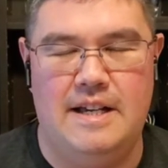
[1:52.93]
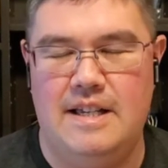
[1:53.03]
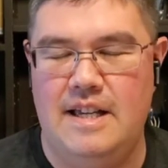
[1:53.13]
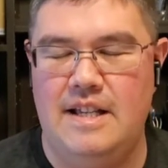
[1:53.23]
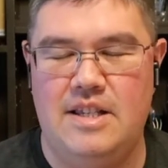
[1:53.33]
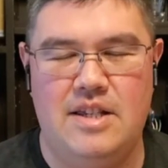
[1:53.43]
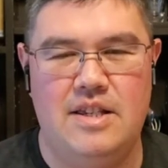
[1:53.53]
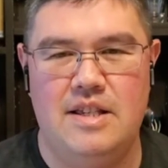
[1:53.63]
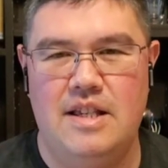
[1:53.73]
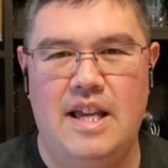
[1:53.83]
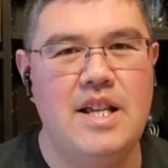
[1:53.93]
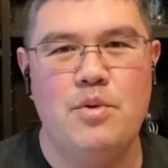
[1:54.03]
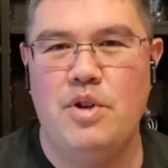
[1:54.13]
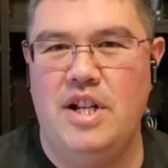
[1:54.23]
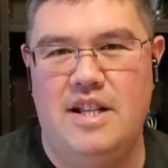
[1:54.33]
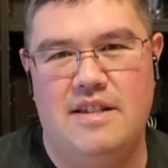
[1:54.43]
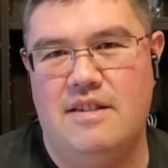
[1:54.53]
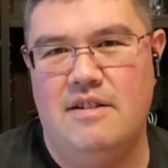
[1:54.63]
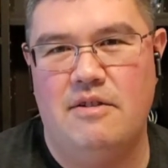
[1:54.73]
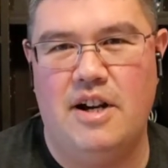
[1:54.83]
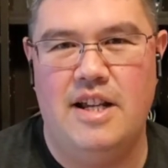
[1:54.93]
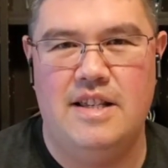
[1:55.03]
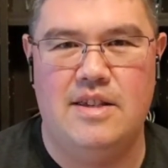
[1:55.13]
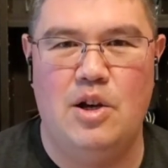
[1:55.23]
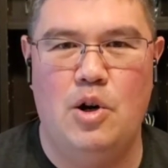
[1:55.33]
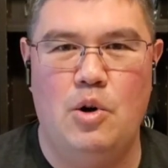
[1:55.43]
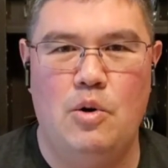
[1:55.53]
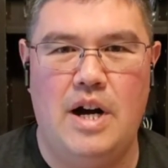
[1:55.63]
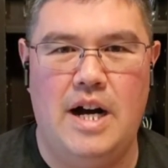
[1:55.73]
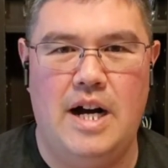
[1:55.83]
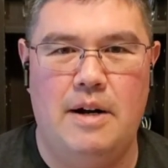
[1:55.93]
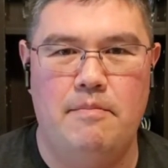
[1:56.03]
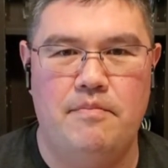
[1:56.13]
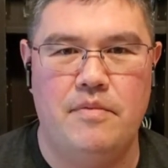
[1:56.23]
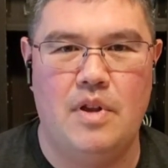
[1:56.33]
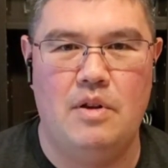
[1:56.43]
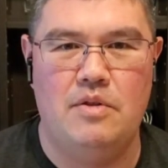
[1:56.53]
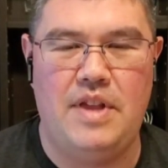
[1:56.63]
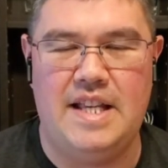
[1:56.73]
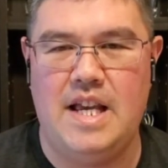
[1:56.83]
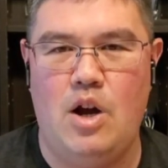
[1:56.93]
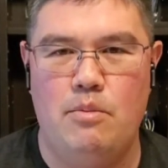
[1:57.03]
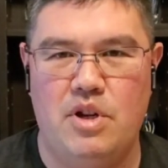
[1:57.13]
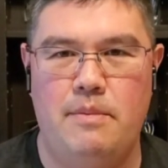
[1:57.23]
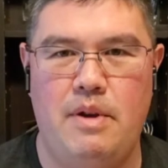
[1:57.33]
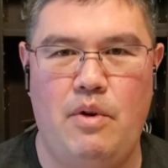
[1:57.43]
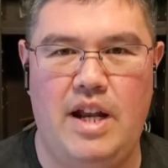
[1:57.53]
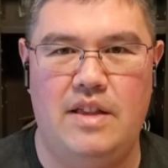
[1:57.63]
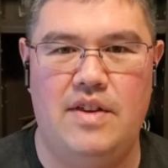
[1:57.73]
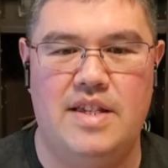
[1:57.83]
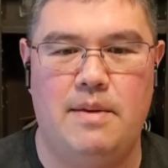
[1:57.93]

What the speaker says: It is what it is, right? So that's how I'm going to be rating this.